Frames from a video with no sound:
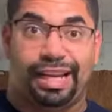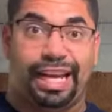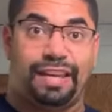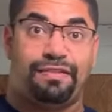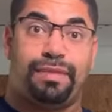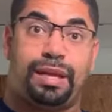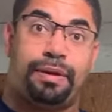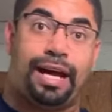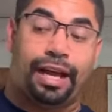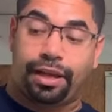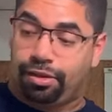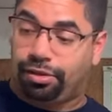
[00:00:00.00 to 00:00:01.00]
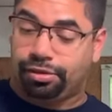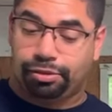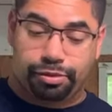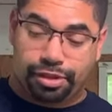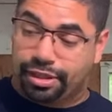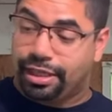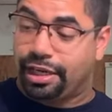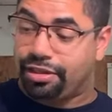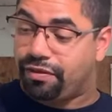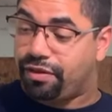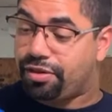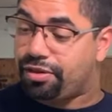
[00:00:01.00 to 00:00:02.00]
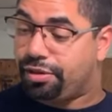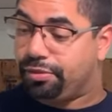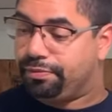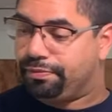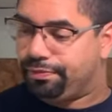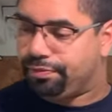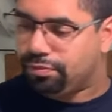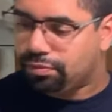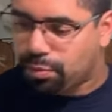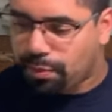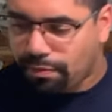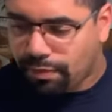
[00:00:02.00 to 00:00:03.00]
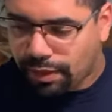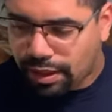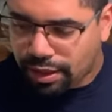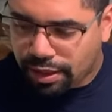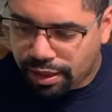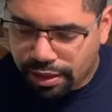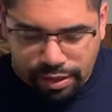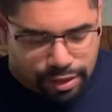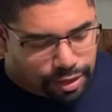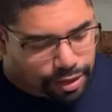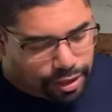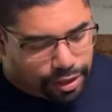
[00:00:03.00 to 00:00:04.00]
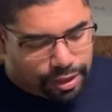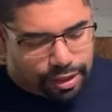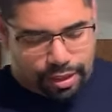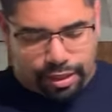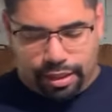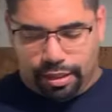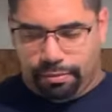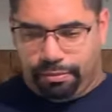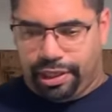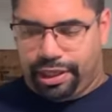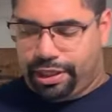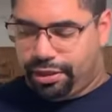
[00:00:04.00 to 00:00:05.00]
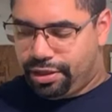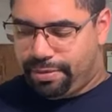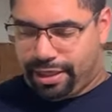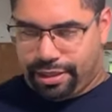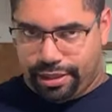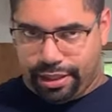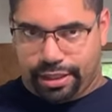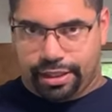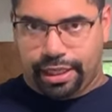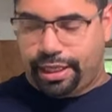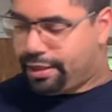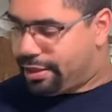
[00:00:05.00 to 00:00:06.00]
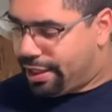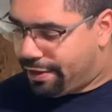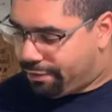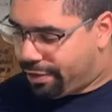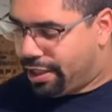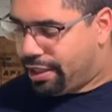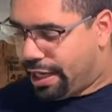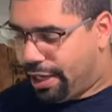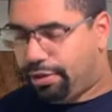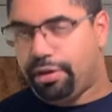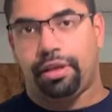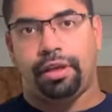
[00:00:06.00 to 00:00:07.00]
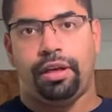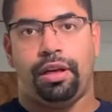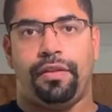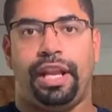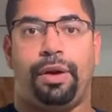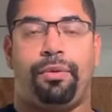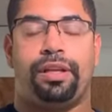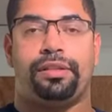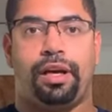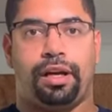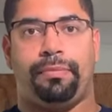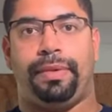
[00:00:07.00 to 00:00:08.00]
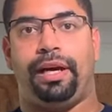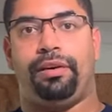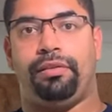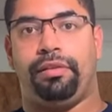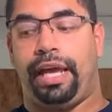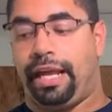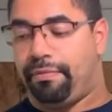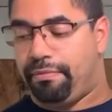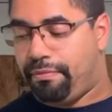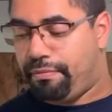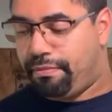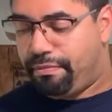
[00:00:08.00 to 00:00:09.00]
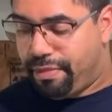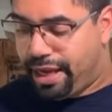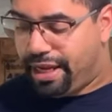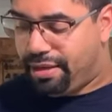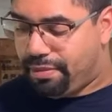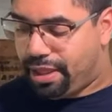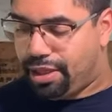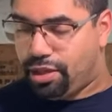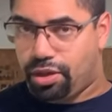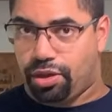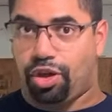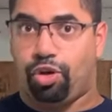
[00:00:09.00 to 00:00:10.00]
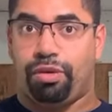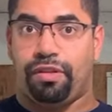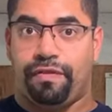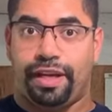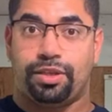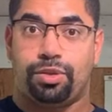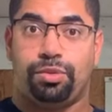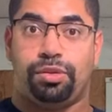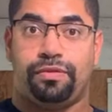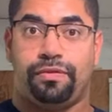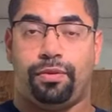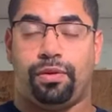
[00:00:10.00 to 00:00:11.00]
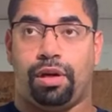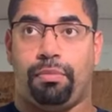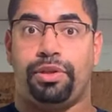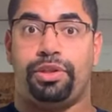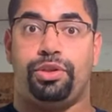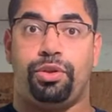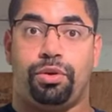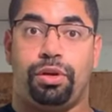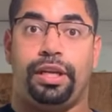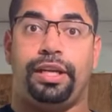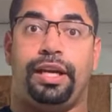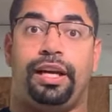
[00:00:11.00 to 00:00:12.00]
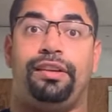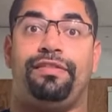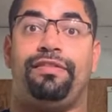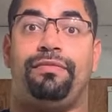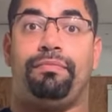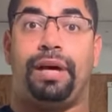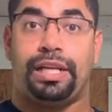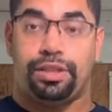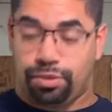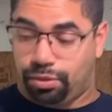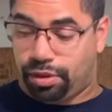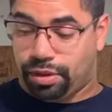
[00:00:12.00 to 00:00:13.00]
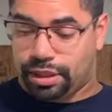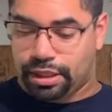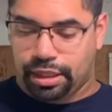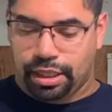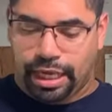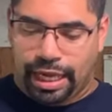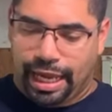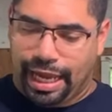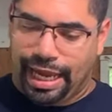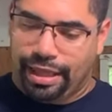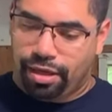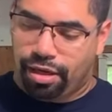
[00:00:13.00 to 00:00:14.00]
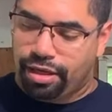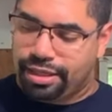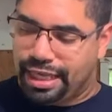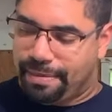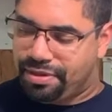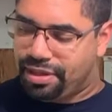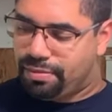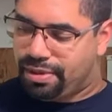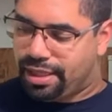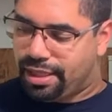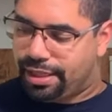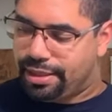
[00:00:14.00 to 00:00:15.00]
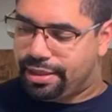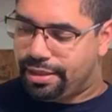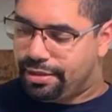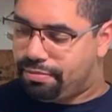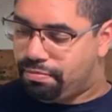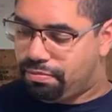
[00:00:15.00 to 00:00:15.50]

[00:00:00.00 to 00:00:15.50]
even make pocket holes, which is controversial. But there's about six things that I've written down that I want to talk about that made me go with Festool for a majority of my tools. And there are exceptions because